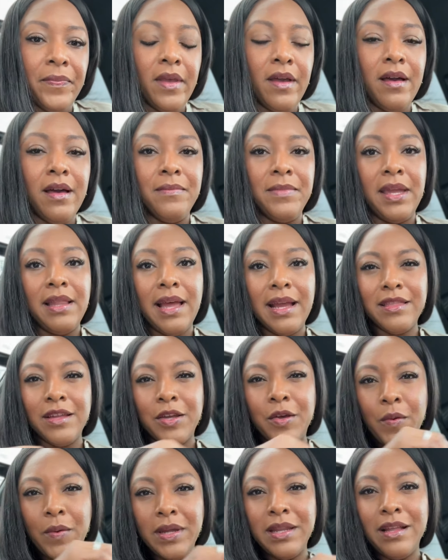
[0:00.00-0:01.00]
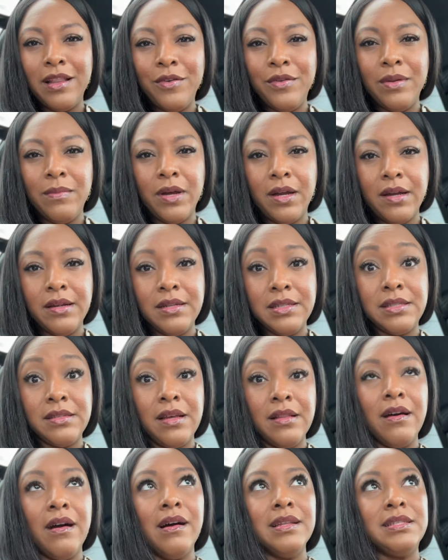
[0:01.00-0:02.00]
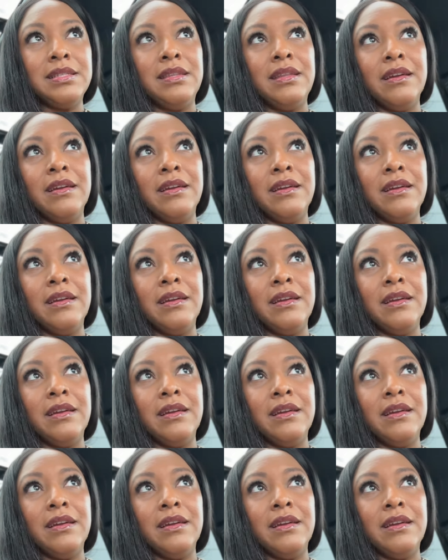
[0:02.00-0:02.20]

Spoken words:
They like the coconut Luna bars a lot.